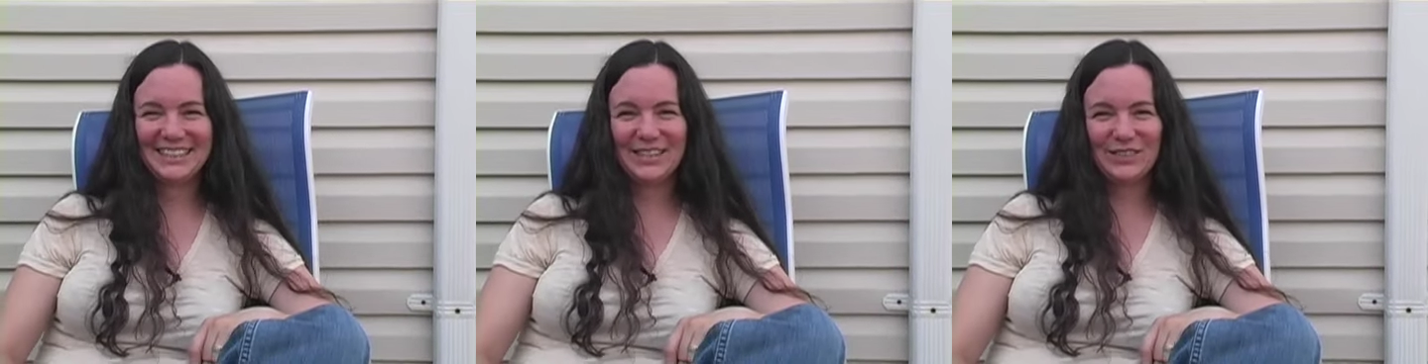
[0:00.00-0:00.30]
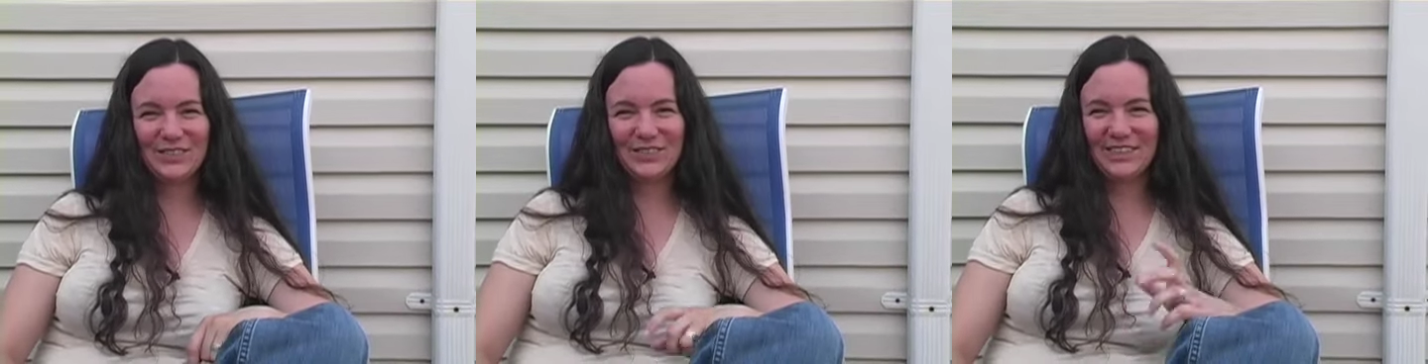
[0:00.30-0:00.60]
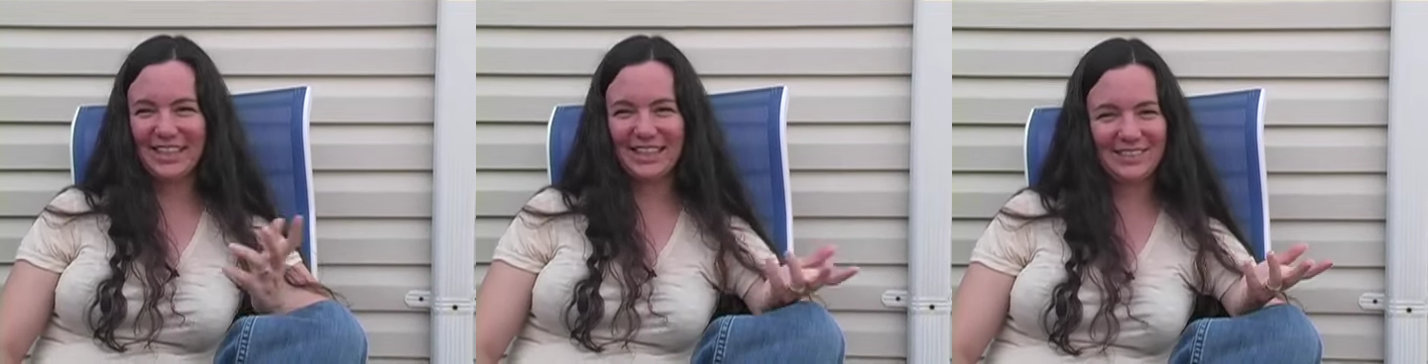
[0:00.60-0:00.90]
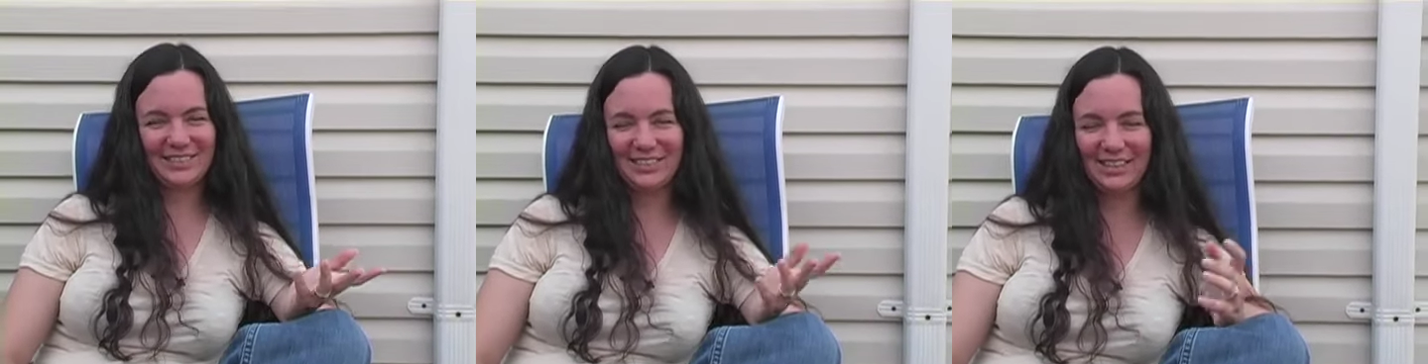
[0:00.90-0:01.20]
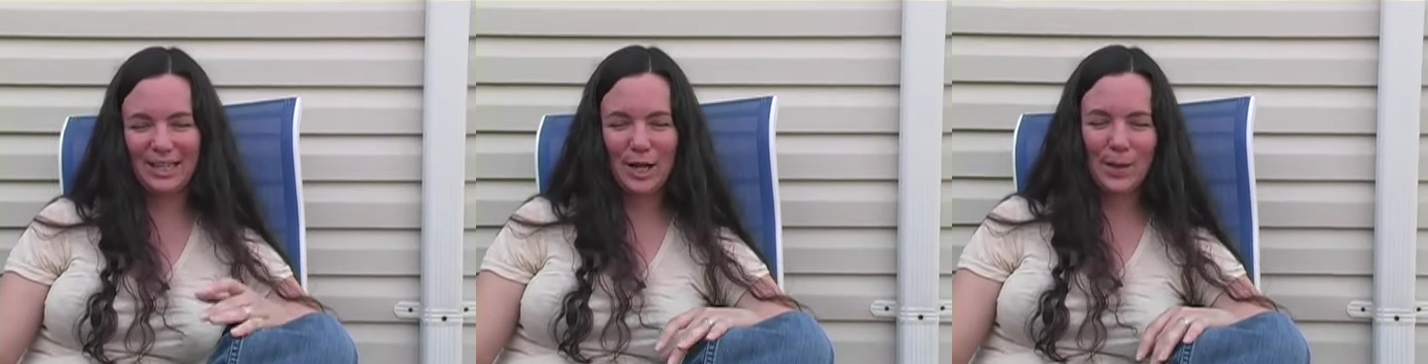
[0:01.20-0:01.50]
That was funny,
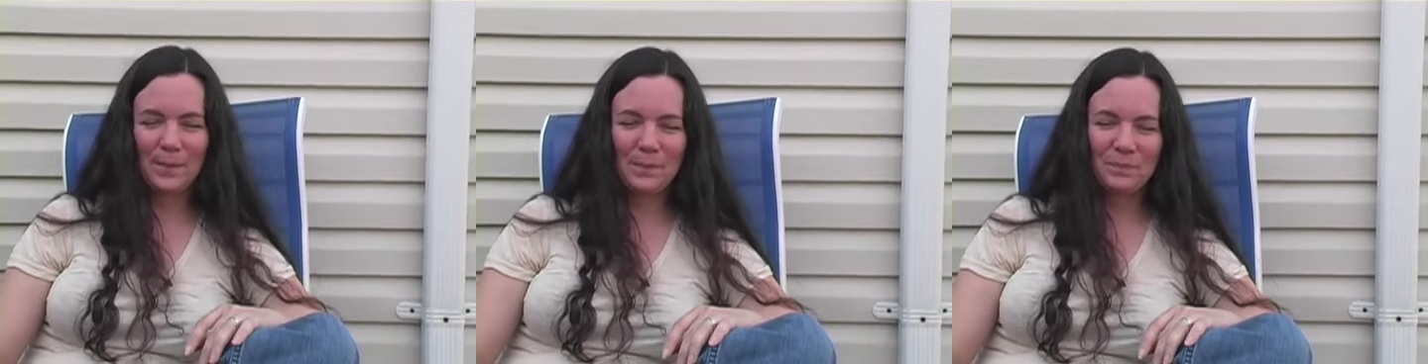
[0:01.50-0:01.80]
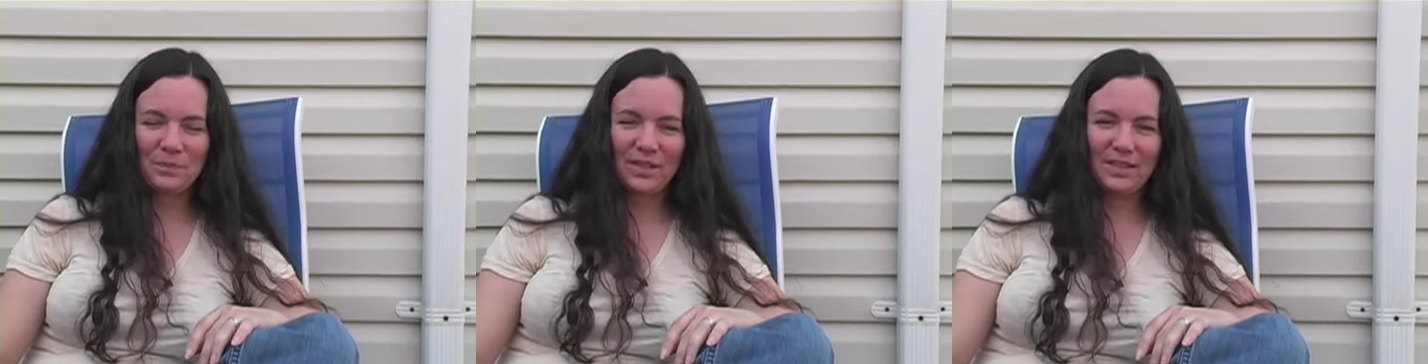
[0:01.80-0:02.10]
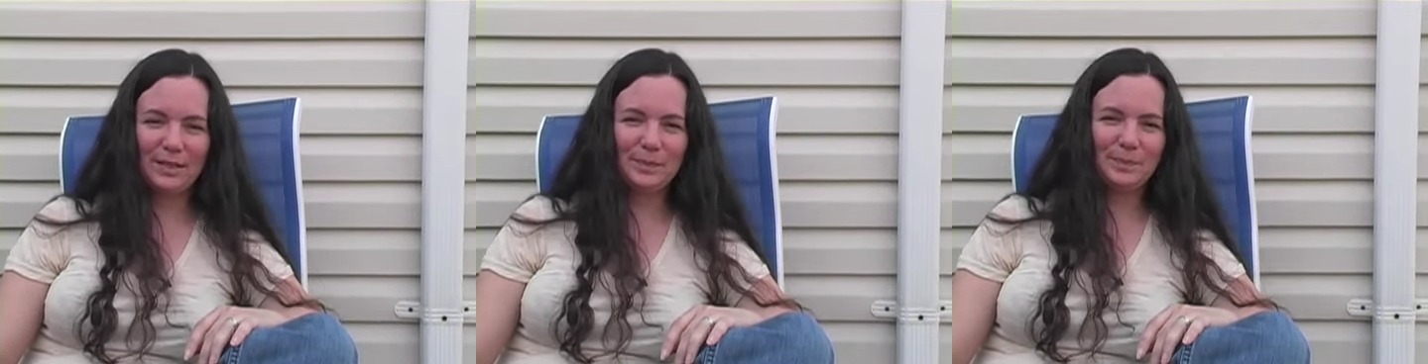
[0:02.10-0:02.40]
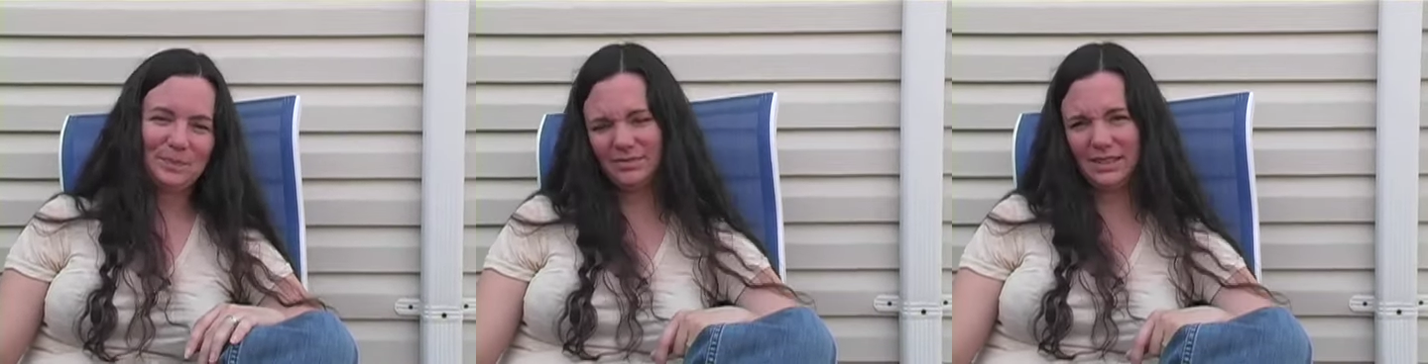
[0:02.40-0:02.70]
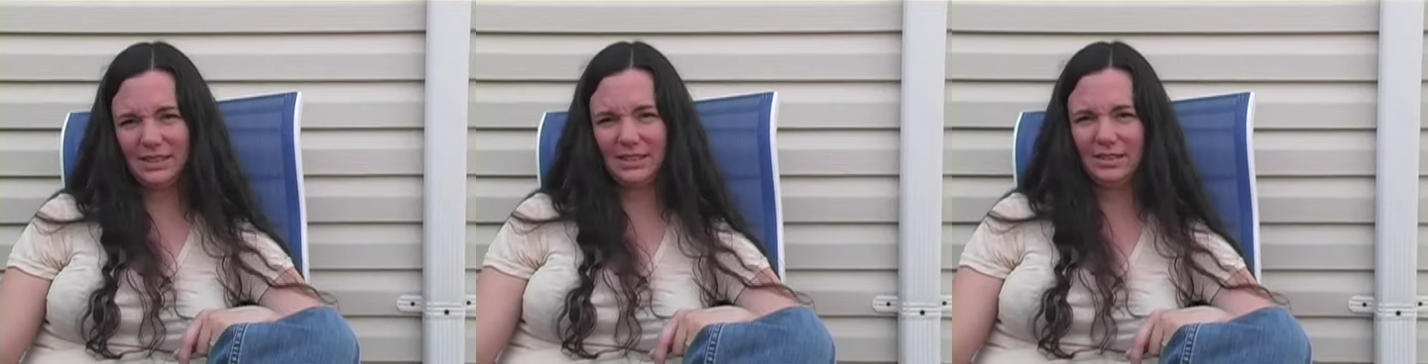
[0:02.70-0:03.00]
sorry.
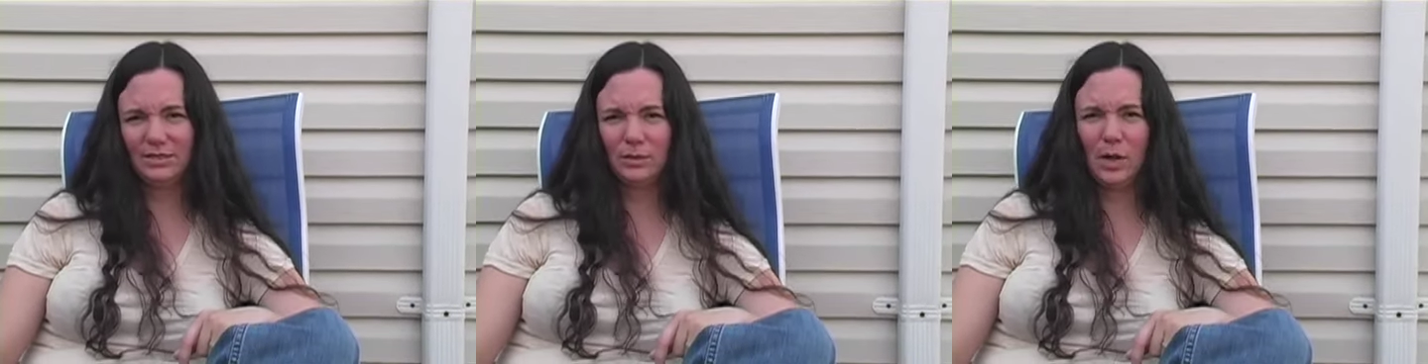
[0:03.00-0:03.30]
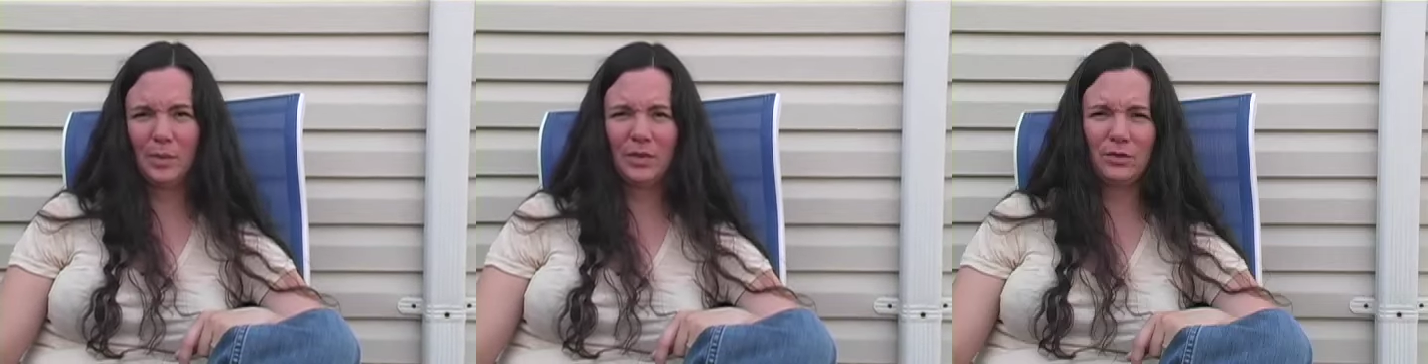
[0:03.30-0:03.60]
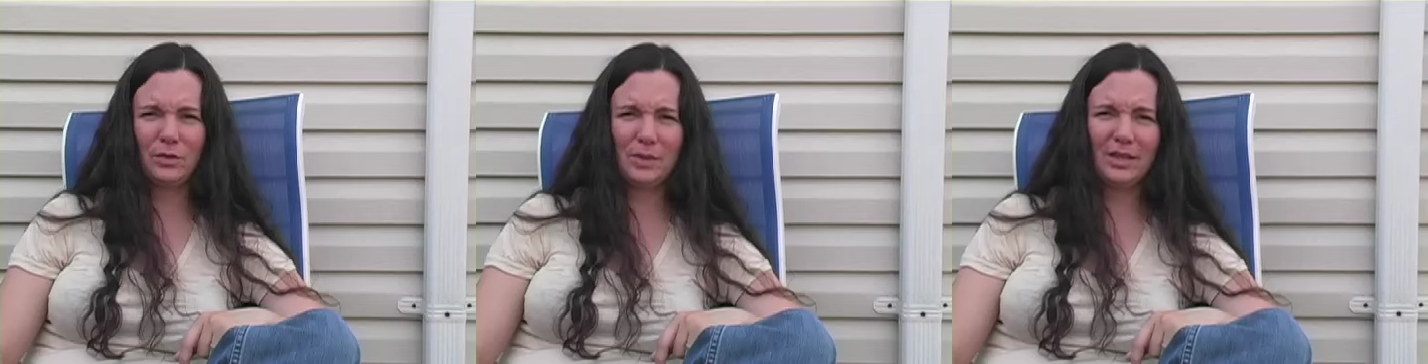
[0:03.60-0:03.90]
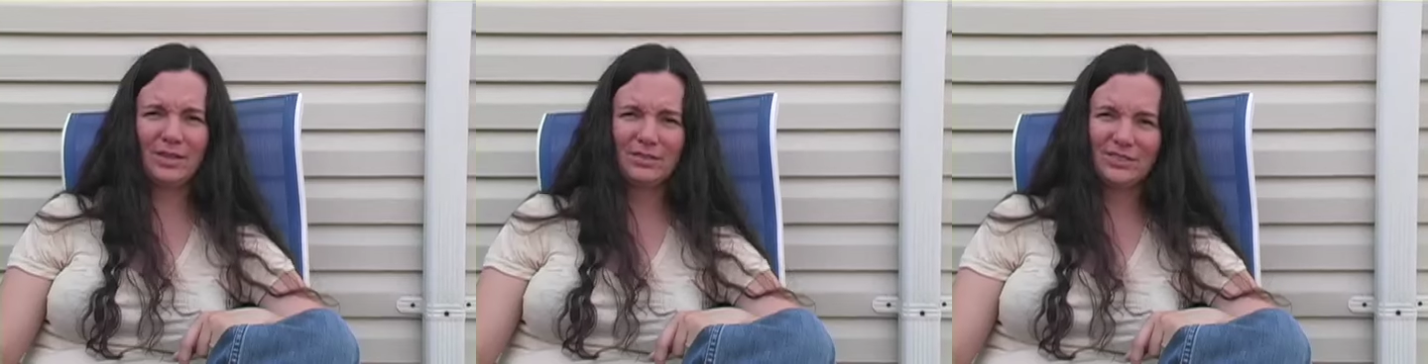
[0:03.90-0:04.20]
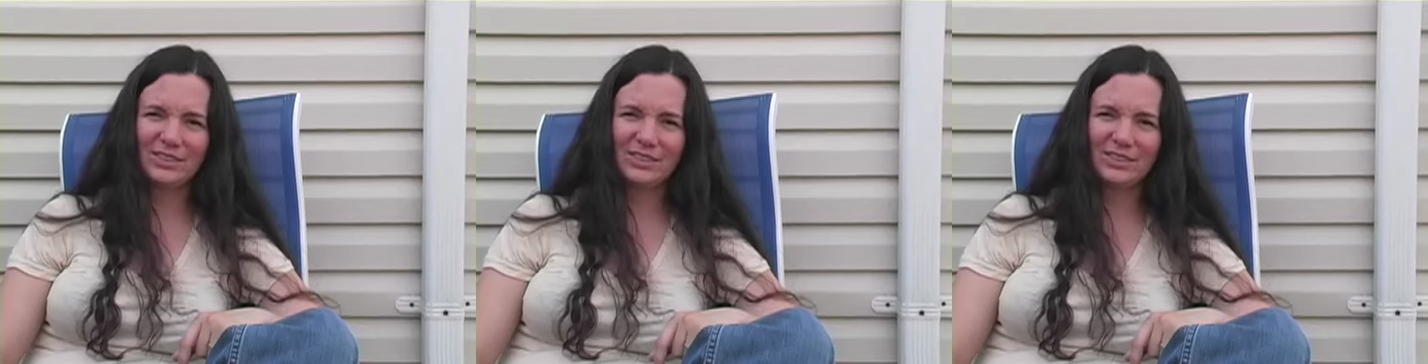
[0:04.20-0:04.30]
The robin threw me off.